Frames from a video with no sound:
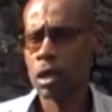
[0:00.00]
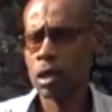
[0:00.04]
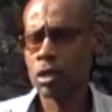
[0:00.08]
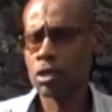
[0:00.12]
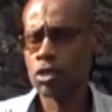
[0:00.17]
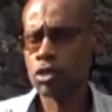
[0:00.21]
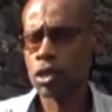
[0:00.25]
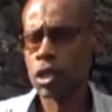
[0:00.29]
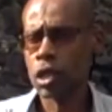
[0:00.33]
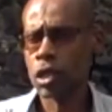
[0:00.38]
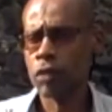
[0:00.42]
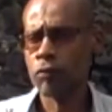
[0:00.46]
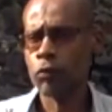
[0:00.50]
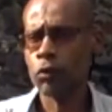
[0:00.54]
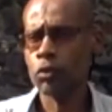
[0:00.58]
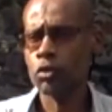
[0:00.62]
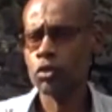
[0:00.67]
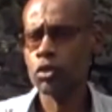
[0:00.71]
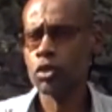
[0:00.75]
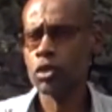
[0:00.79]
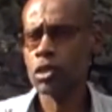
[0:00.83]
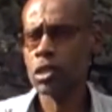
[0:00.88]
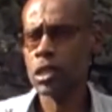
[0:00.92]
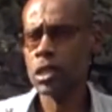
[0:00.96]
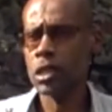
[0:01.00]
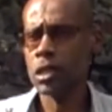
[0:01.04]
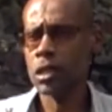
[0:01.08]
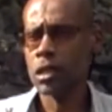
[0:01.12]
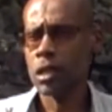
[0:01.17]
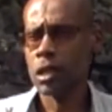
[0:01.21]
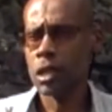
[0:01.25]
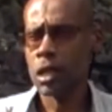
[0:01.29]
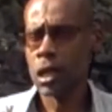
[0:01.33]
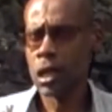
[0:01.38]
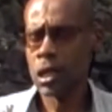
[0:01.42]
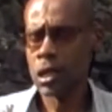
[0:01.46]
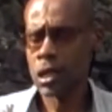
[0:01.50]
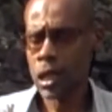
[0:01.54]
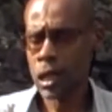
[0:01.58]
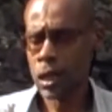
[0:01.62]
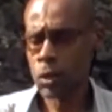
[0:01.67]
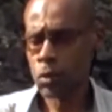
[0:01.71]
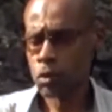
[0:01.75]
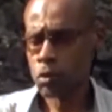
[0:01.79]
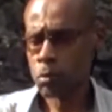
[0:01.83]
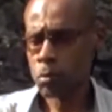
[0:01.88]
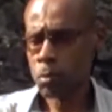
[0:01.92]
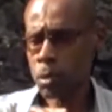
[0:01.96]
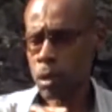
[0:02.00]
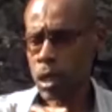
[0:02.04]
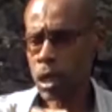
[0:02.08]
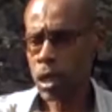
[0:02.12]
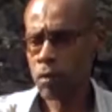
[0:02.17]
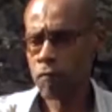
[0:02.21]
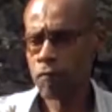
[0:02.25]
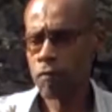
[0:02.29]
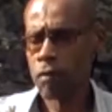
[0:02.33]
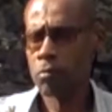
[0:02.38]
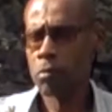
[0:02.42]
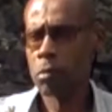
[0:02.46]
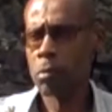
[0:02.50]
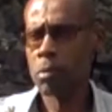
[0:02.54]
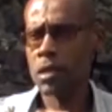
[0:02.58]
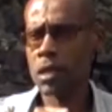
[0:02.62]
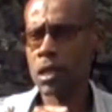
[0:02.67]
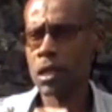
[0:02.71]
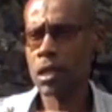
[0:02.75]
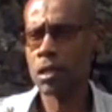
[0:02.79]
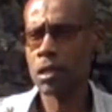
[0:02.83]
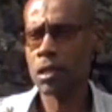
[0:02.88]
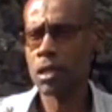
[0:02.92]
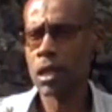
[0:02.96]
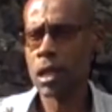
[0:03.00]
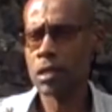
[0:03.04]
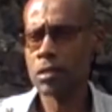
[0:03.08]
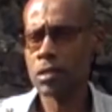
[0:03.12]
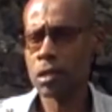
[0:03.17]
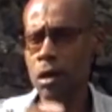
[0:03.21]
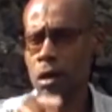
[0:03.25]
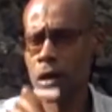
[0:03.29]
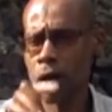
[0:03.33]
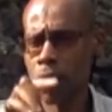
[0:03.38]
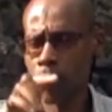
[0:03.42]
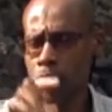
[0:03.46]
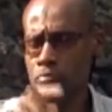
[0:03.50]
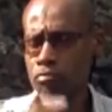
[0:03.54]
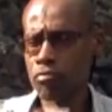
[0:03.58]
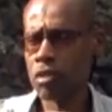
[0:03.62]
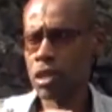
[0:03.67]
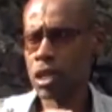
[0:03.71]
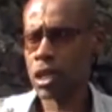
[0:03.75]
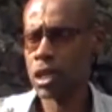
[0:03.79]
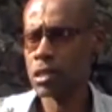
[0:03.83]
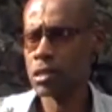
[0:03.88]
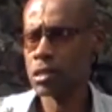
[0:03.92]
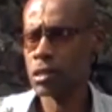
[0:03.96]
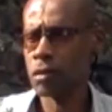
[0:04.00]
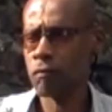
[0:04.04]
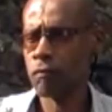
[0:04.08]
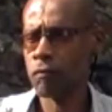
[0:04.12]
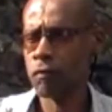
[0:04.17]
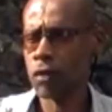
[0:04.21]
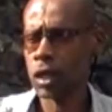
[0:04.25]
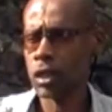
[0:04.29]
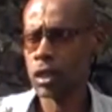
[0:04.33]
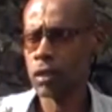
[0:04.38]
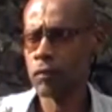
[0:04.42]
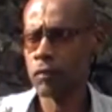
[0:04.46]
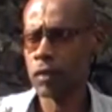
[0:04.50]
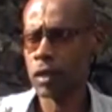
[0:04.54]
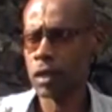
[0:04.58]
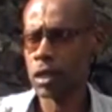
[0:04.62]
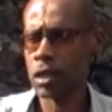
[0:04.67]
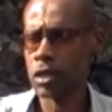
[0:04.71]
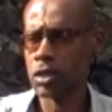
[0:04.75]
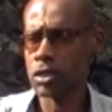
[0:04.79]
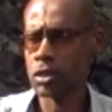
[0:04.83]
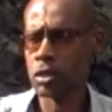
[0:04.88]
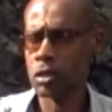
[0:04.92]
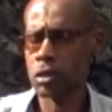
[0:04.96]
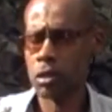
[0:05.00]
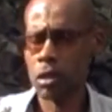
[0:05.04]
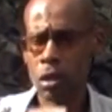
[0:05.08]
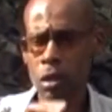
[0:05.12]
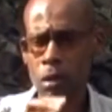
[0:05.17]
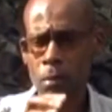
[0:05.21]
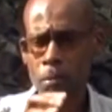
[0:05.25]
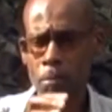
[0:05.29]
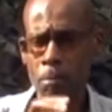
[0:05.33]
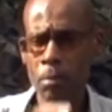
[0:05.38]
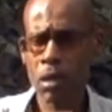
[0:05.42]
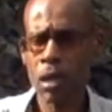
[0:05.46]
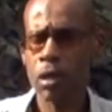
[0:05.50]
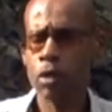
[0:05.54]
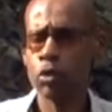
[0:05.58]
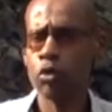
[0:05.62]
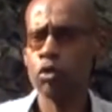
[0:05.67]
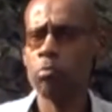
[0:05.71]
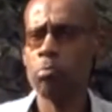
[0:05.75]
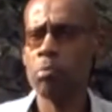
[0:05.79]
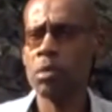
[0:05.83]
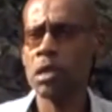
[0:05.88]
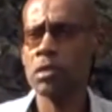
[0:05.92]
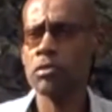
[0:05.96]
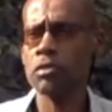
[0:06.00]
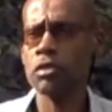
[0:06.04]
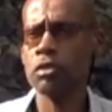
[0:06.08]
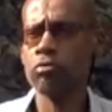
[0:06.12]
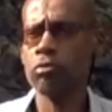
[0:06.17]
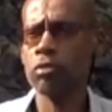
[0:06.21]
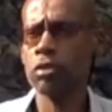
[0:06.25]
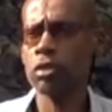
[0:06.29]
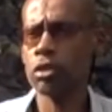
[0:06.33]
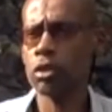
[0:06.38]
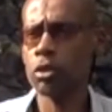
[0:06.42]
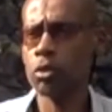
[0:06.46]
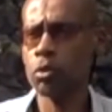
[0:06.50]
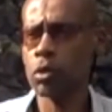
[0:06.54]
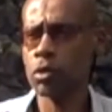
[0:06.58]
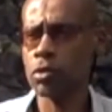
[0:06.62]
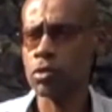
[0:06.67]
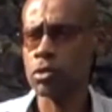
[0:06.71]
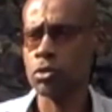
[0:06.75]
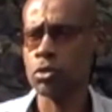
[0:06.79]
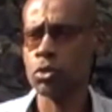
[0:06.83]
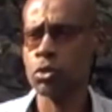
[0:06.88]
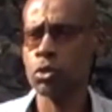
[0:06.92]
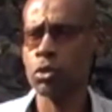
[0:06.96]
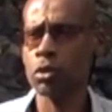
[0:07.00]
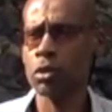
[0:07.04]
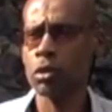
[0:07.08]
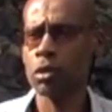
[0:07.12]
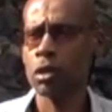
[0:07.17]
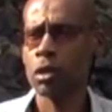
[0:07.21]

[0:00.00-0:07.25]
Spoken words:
Charles Fort is unique in that it was planned from the beginning as a comprehensive fortification made out of masonry, in other words, stone.